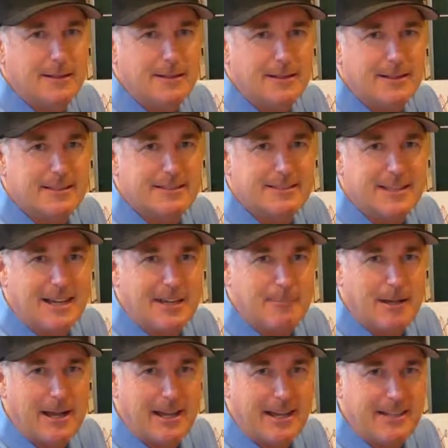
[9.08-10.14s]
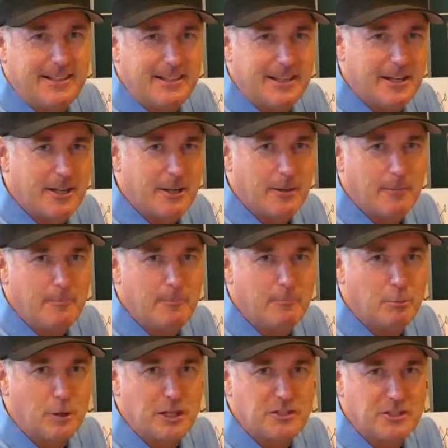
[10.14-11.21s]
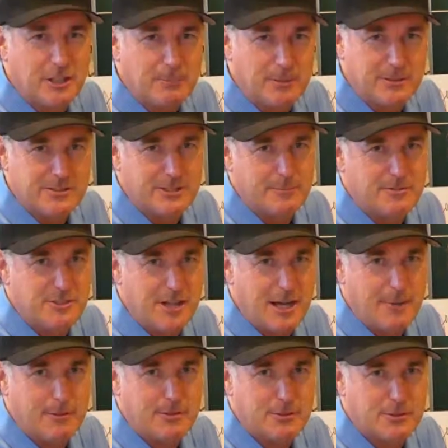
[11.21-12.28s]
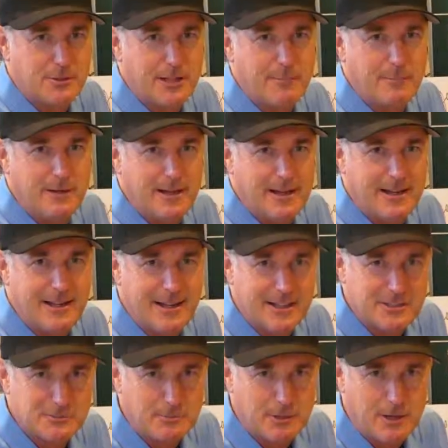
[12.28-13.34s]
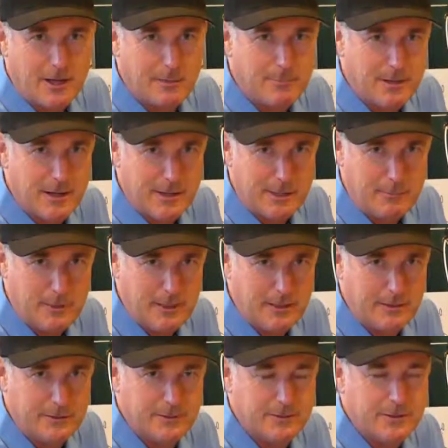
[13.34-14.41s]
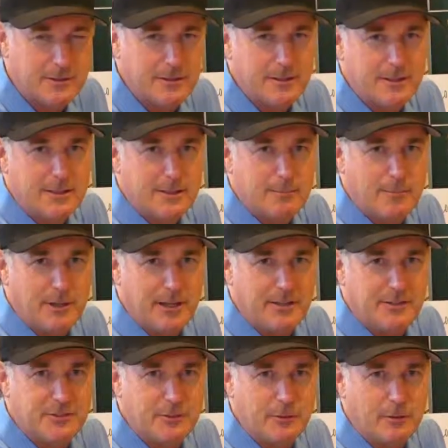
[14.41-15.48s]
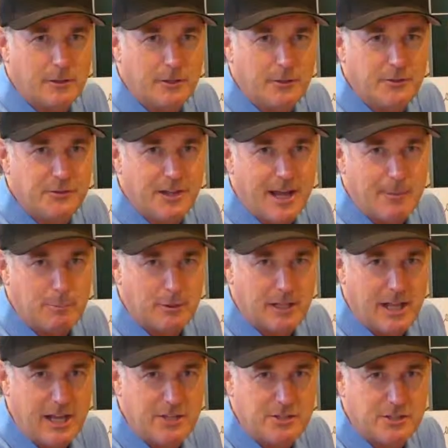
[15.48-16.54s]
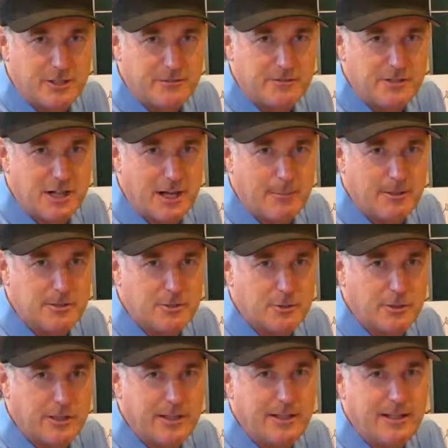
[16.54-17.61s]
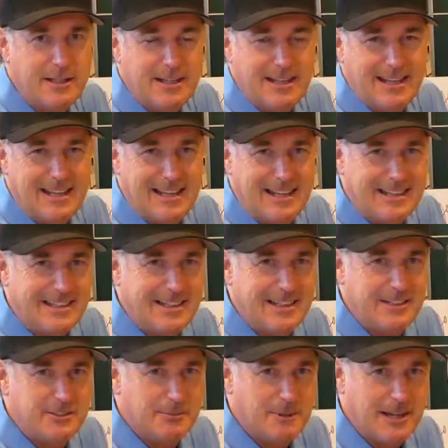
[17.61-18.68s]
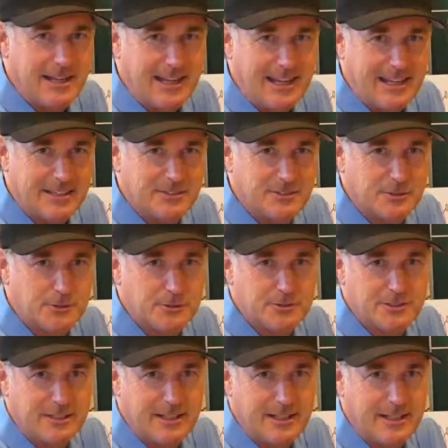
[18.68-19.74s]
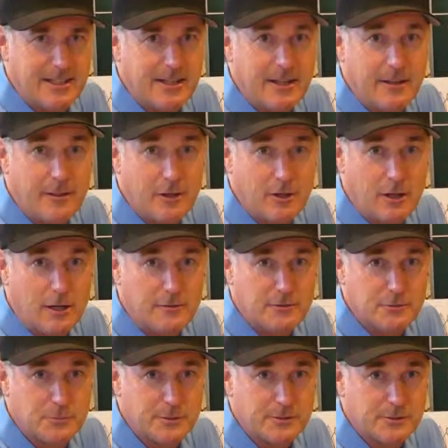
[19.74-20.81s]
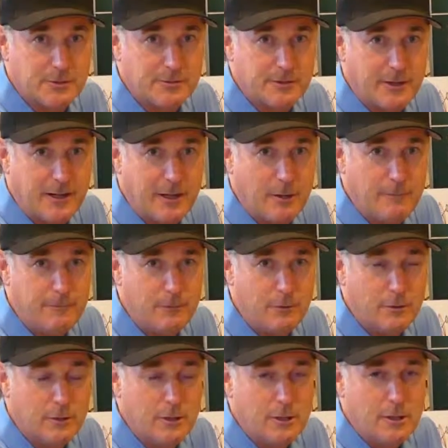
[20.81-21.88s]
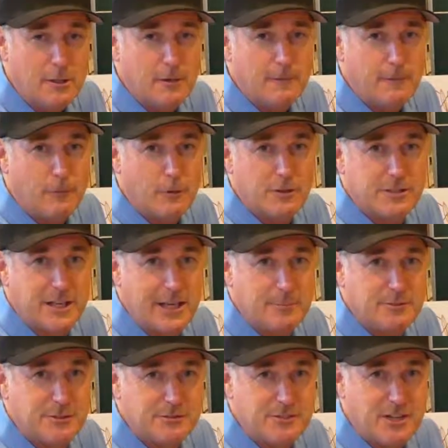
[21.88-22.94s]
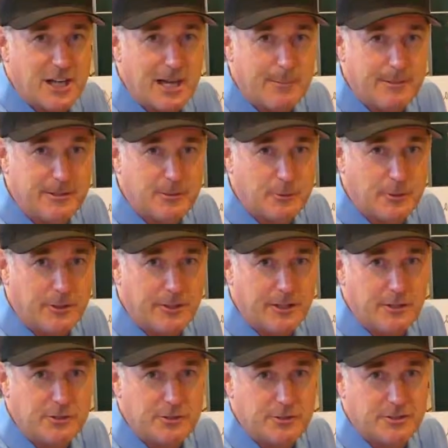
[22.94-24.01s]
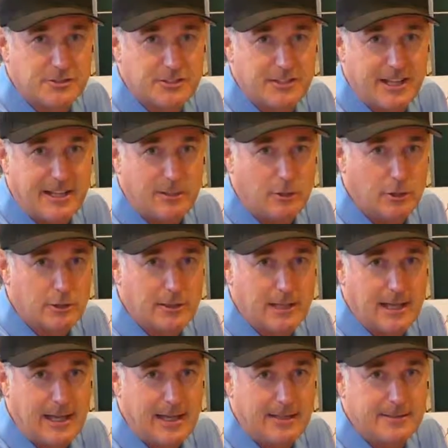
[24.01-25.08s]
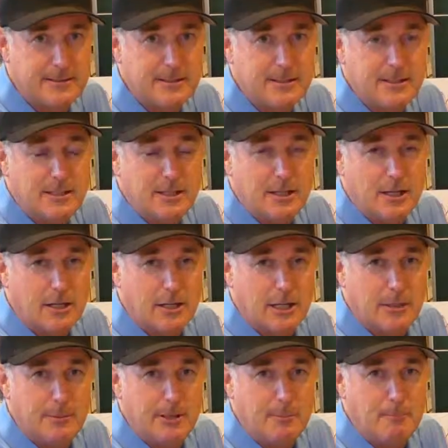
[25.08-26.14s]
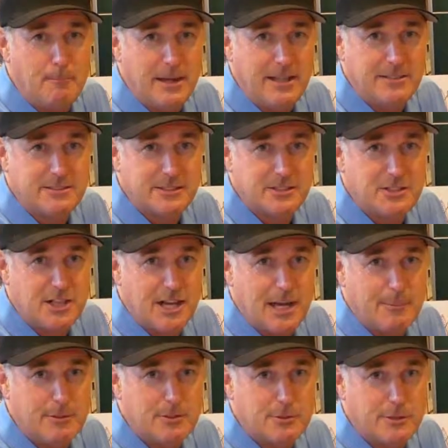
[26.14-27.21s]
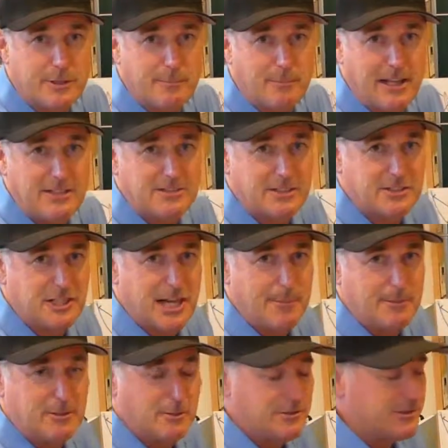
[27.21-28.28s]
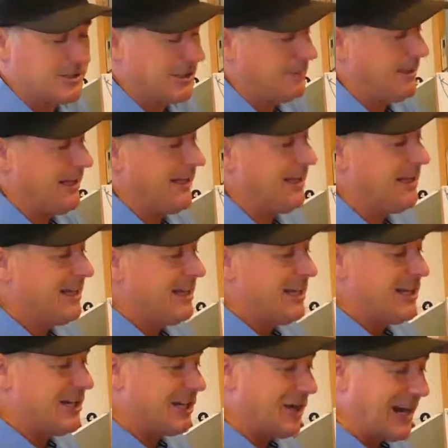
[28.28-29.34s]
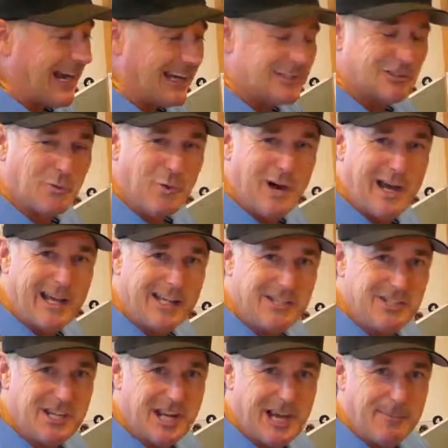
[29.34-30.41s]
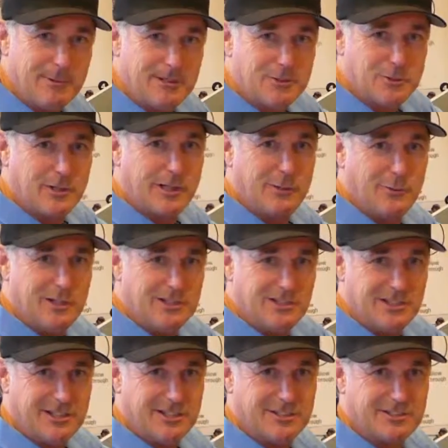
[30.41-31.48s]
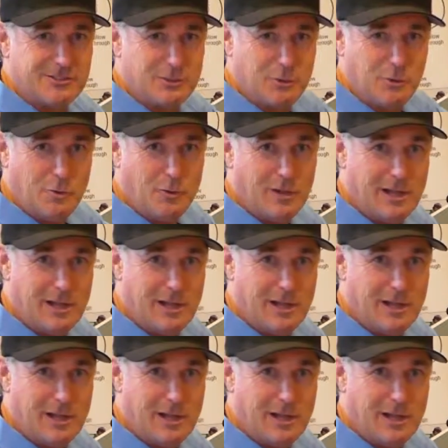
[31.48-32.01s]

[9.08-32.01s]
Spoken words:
It's not a bad idea to brush up on some geometry. I'm not an expert on it by any means, but I certainly use an application of geometry in getting to my answers in the golf swing, so it's very helpful. 4 types of geometry that you should just take a look at are going to be basic geometry. Basic geometry is going to be your XY geometry, which is 2